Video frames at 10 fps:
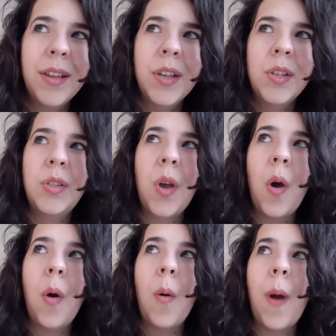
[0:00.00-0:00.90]

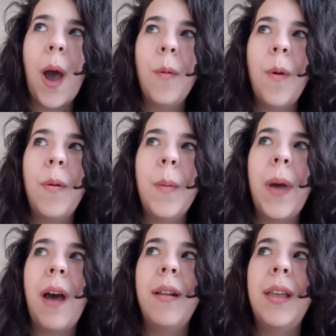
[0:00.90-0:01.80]
So I wrote
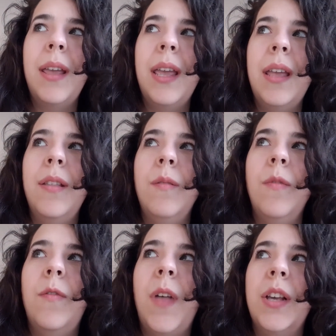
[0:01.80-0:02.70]
about it in
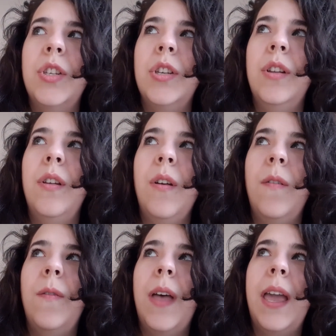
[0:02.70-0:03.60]
reflection
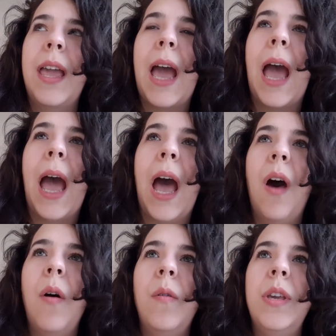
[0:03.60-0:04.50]
of like
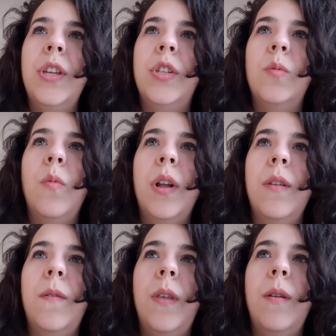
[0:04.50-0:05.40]
how each one
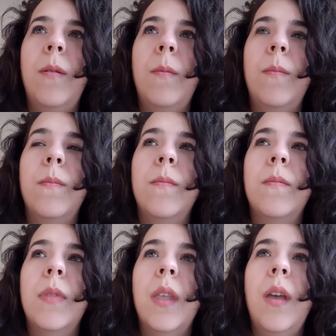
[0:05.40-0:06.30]
of them
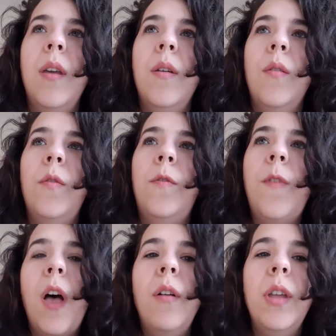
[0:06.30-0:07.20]

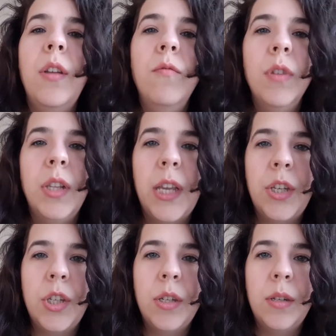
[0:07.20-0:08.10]
felt in
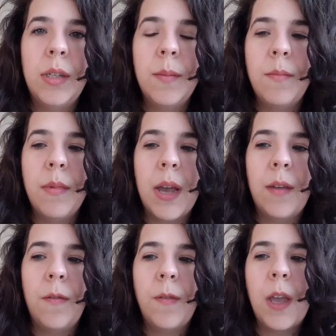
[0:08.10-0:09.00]
relation to
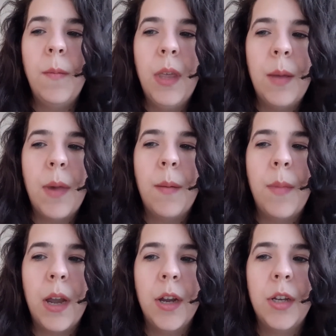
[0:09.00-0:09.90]
my family and my
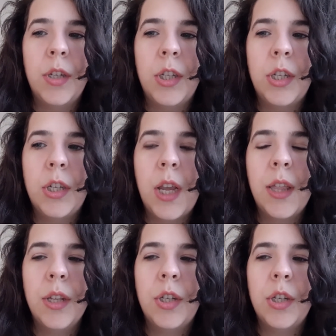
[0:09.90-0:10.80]
marriage
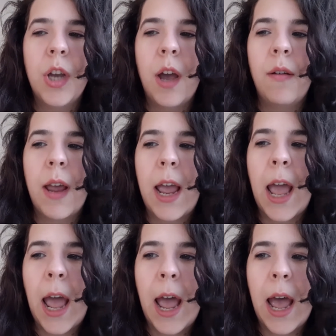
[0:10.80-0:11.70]
and the child I
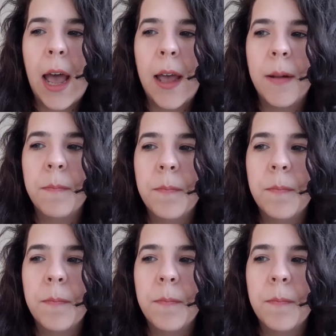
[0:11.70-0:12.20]
had.